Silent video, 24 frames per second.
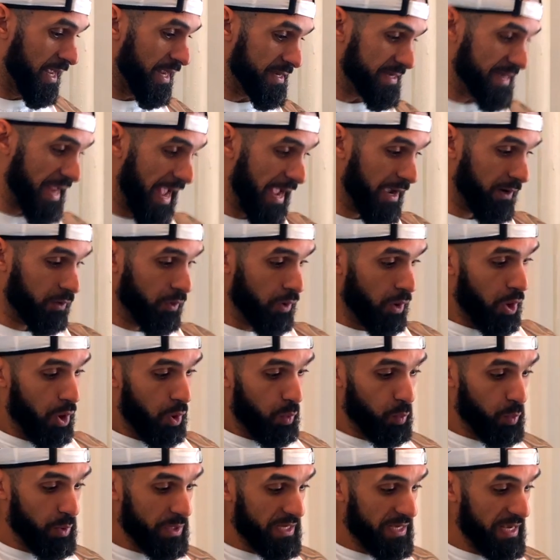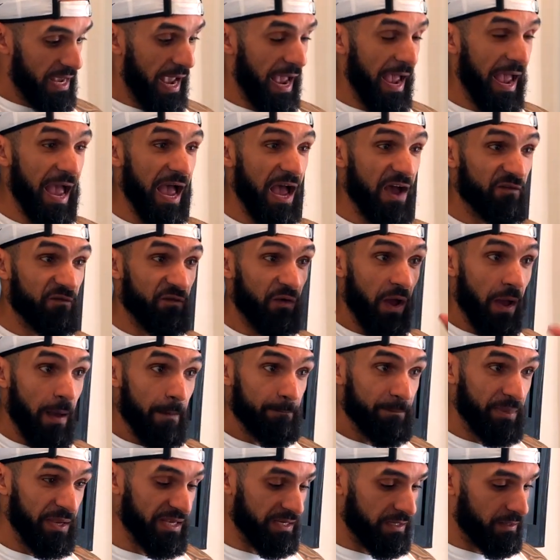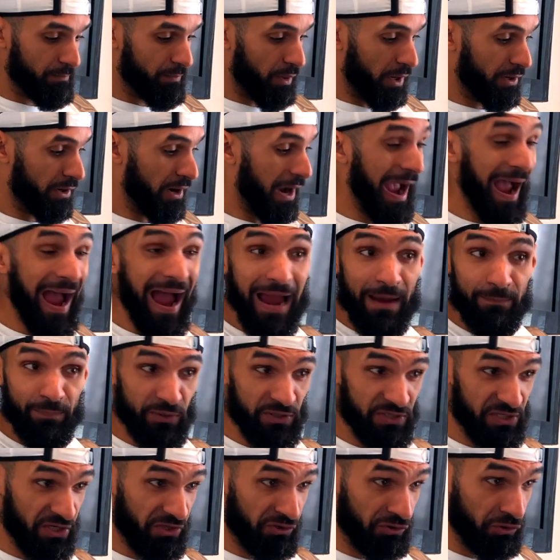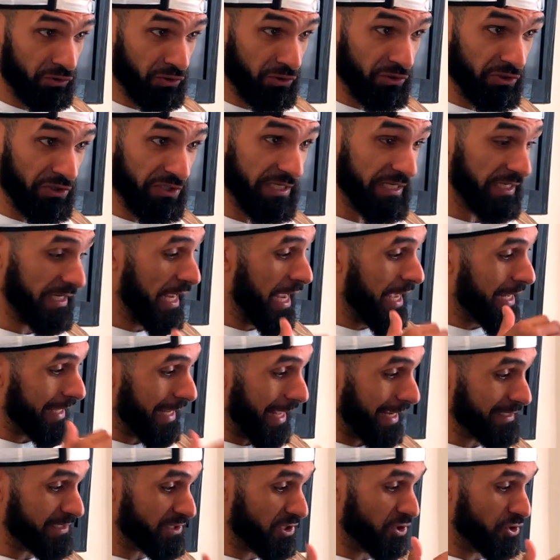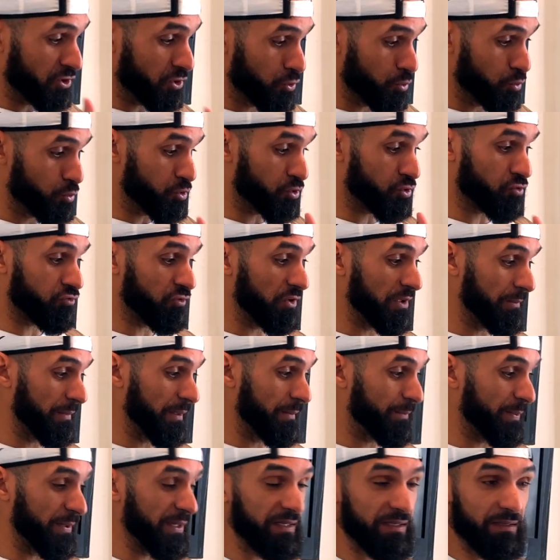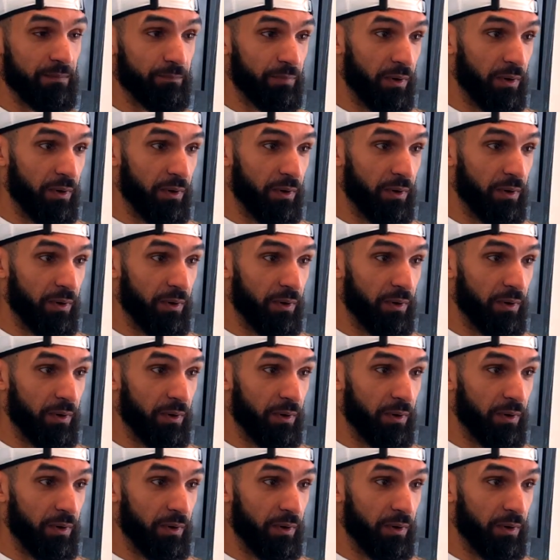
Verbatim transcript: Now, we have peanut butter. I particularly like to use creamy peanut